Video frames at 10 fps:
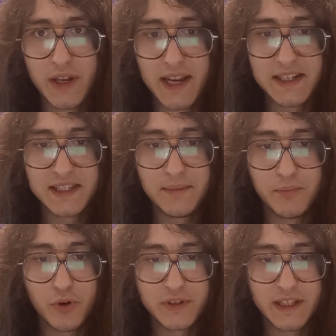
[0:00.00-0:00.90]
the next
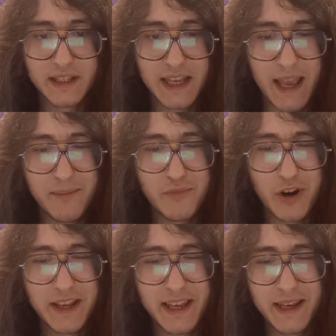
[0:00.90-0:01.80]
important
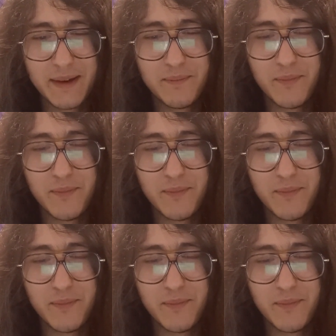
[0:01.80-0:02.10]
game-breaking